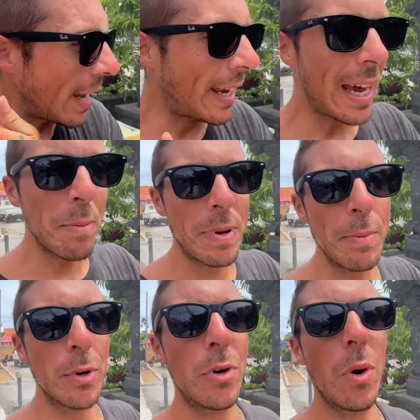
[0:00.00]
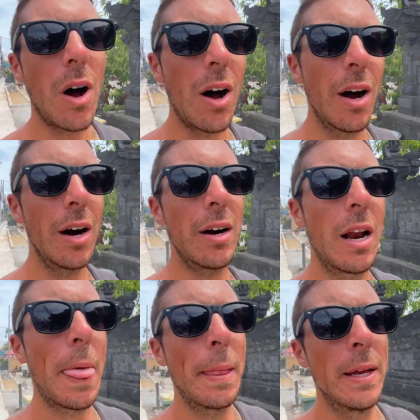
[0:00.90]
Yeah, people who are
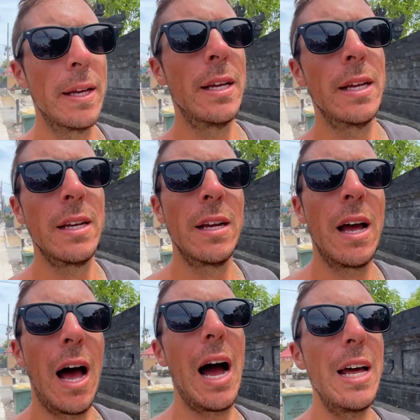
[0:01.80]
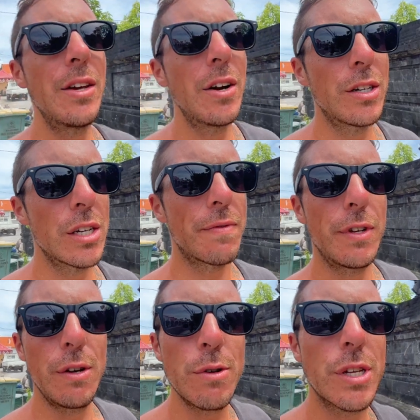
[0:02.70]
either
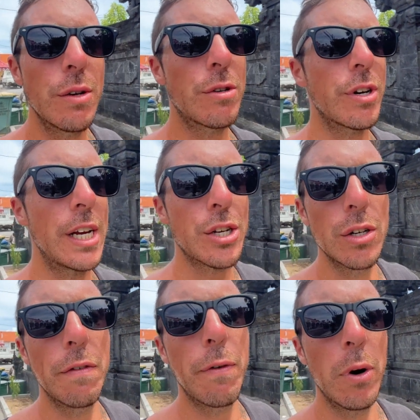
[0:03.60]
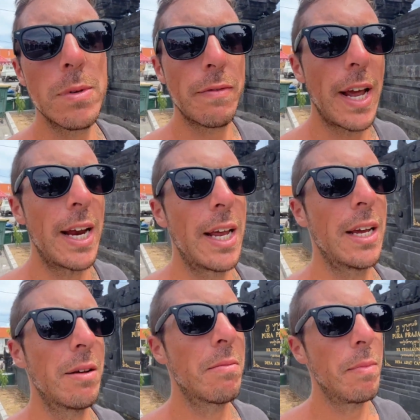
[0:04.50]
just used to traditional forms of
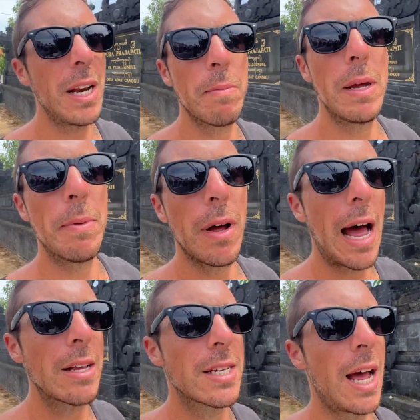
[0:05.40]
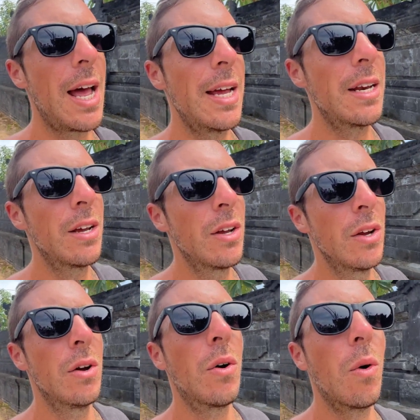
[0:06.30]
dating, meeting people outside,
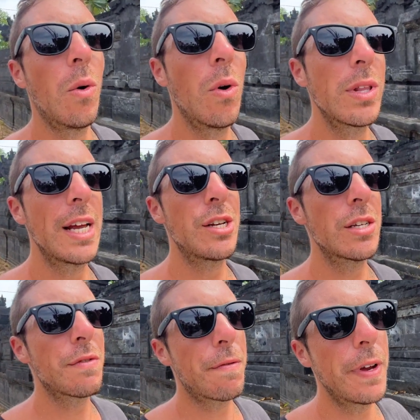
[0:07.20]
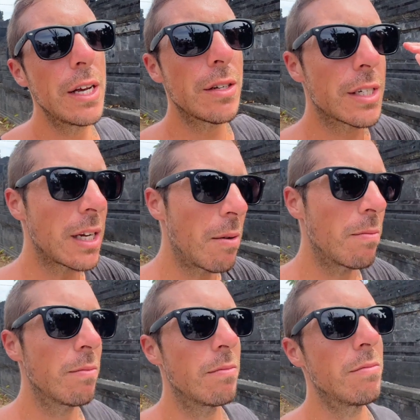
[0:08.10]
or they just feel
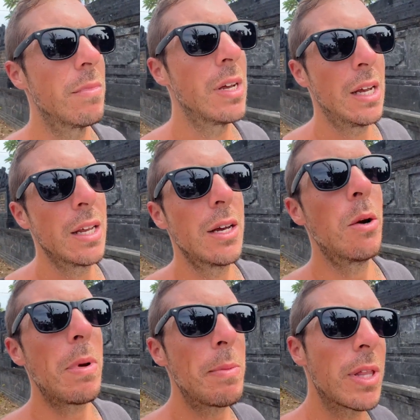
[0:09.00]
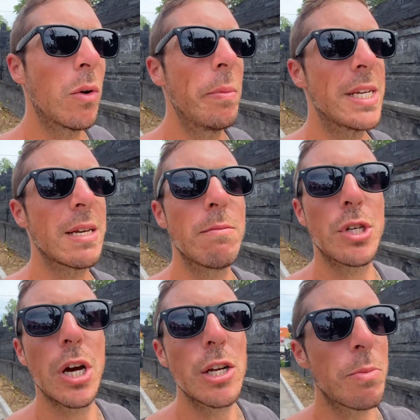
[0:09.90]
some, you know, maybe there will be some
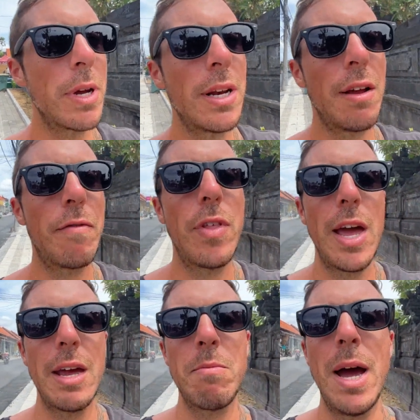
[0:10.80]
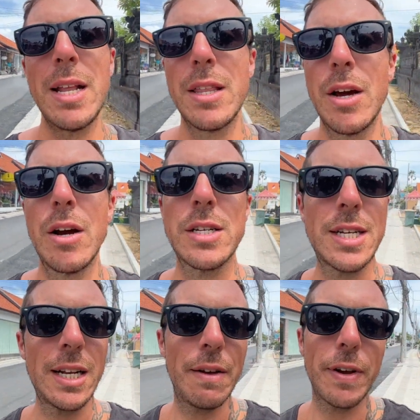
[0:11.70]
judgment if they met their
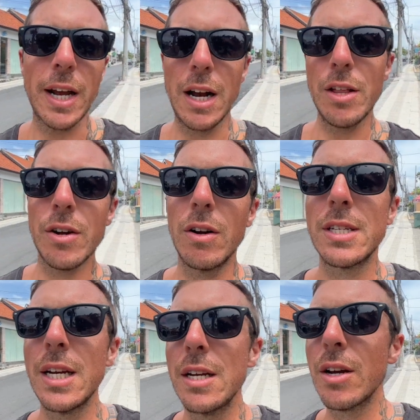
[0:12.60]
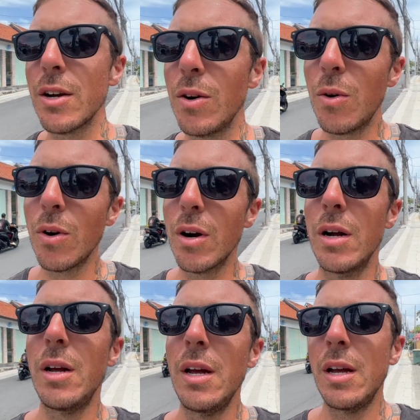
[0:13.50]
significant other on Tinder, or,
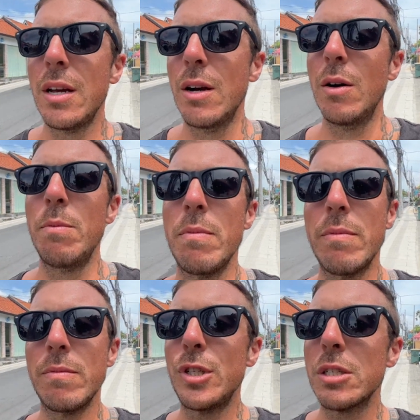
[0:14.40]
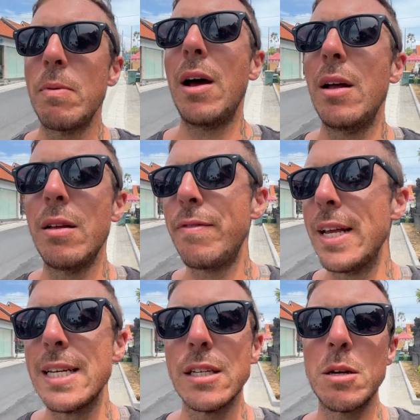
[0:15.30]
you know, just if they
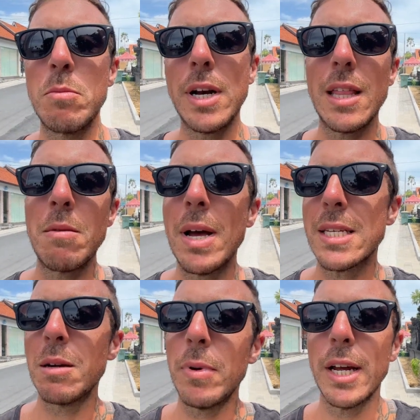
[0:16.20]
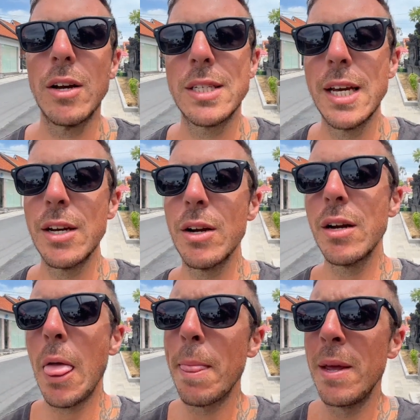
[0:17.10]
tell somebody they met somebody on Tinder.
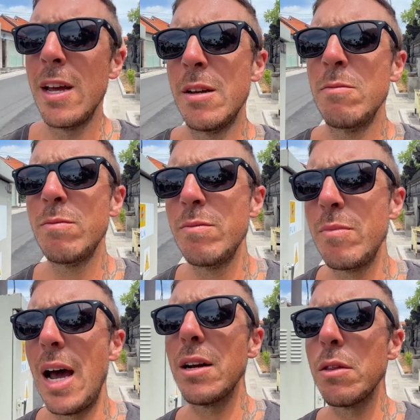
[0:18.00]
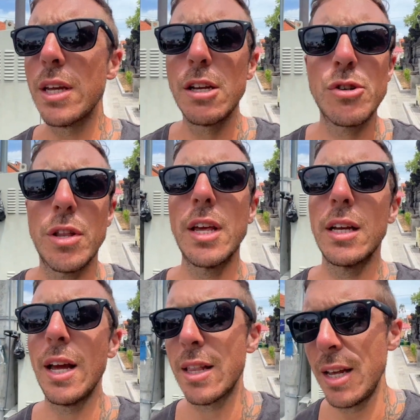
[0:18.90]
I don't think you should think
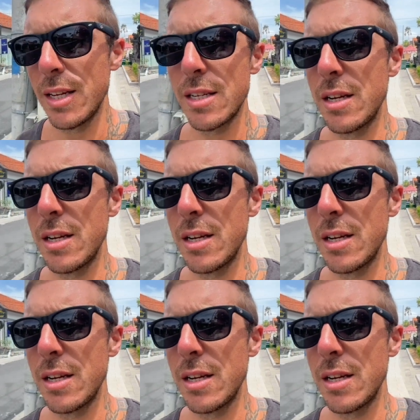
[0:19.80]
like this.